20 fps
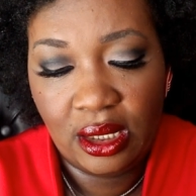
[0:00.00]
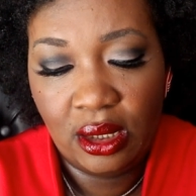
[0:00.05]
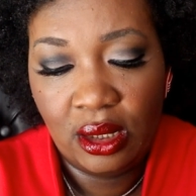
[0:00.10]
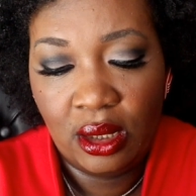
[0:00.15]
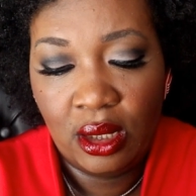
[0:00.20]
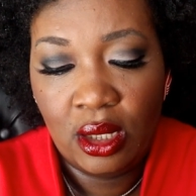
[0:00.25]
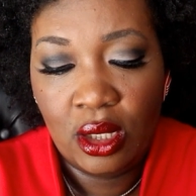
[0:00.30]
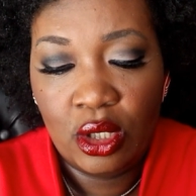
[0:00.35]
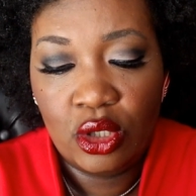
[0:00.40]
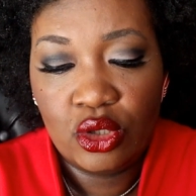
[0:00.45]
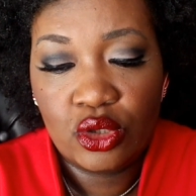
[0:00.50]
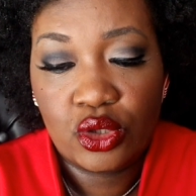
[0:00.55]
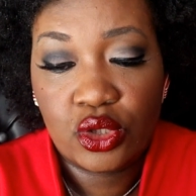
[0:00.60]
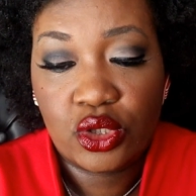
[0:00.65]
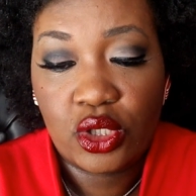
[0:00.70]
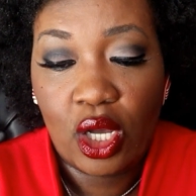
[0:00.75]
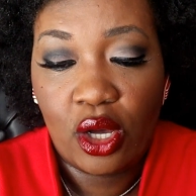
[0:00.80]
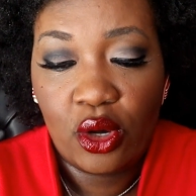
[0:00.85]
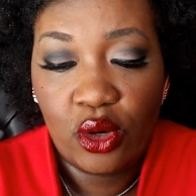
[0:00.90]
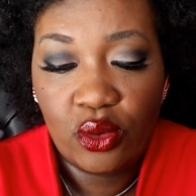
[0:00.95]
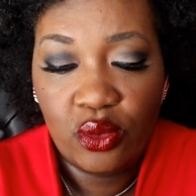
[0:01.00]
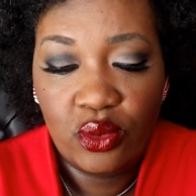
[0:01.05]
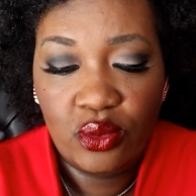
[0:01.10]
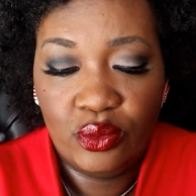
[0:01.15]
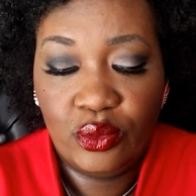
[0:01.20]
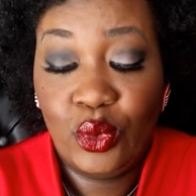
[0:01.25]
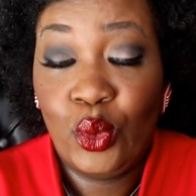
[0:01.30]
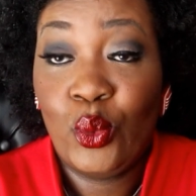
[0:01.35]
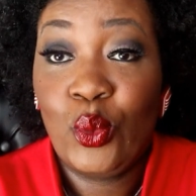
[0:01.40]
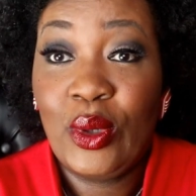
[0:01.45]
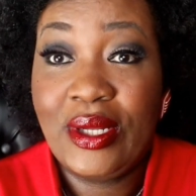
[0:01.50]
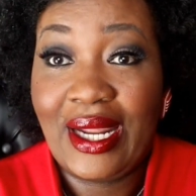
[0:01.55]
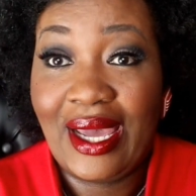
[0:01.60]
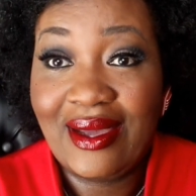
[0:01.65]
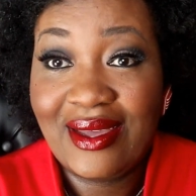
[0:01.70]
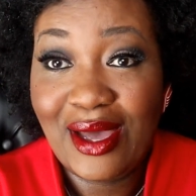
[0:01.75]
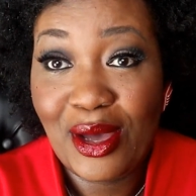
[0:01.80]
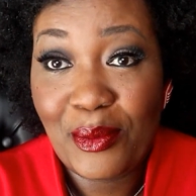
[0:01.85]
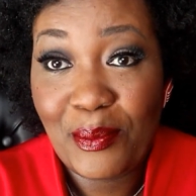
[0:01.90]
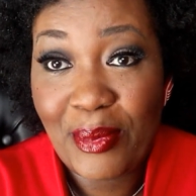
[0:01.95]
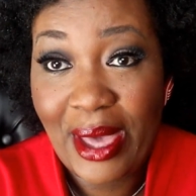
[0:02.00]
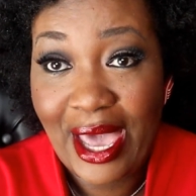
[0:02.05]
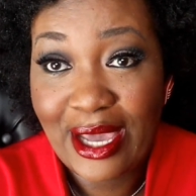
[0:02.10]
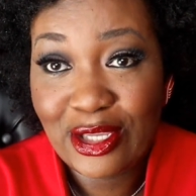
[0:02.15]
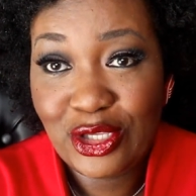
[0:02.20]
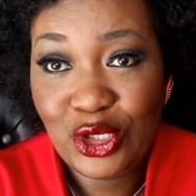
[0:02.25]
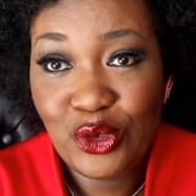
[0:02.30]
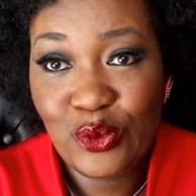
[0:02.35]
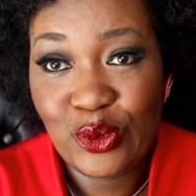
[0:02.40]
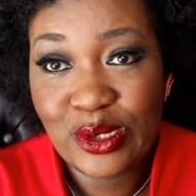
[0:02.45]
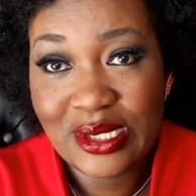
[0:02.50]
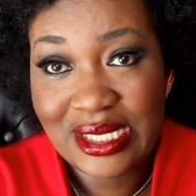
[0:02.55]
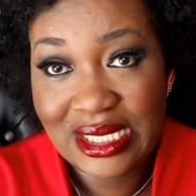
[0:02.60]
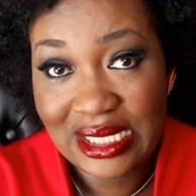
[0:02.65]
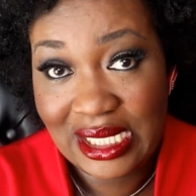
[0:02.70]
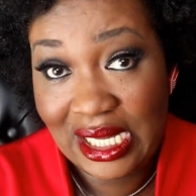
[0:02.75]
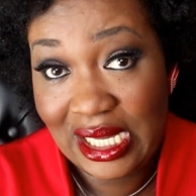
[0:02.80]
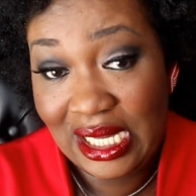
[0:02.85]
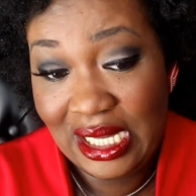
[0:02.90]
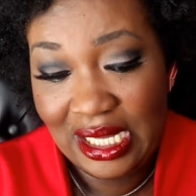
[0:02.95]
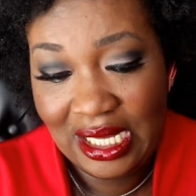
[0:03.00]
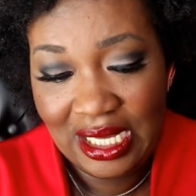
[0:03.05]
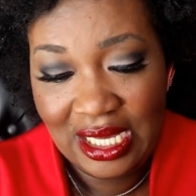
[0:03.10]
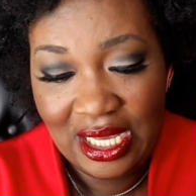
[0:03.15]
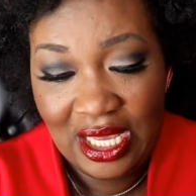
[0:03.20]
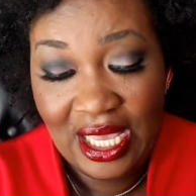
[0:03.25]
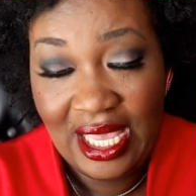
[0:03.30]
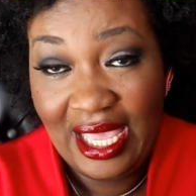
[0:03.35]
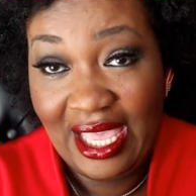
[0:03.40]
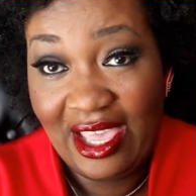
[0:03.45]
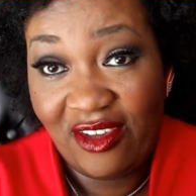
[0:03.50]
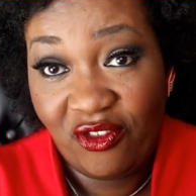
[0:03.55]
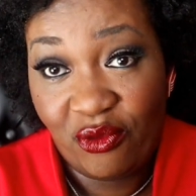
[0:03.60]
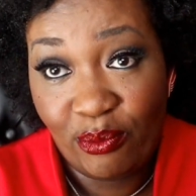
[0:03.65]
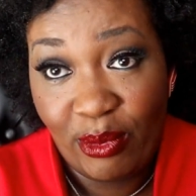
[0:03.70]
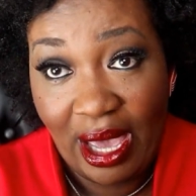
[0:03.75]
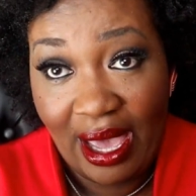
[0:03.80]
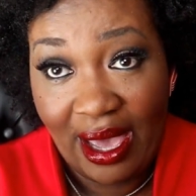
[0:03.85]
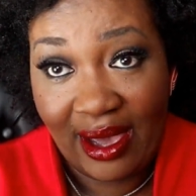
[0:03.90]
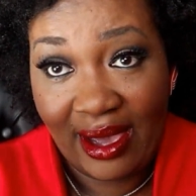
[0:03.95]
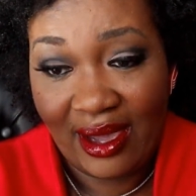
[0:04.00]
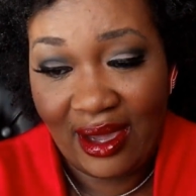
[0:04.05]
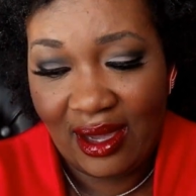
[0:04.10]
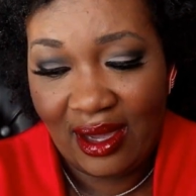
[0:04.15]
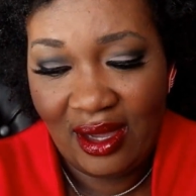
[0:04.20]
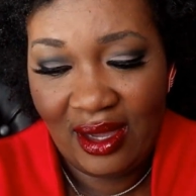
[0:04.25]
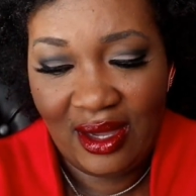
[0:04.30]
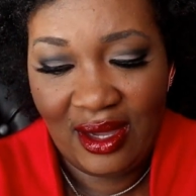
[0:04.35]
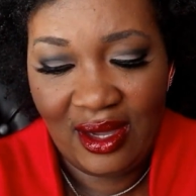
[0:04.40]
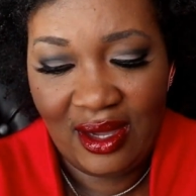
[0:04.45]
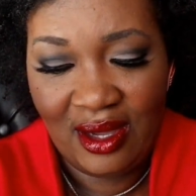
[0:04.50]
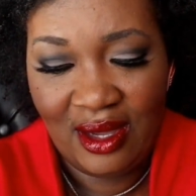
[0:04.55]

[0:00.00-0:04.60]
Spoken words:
So when I come back, you will see if my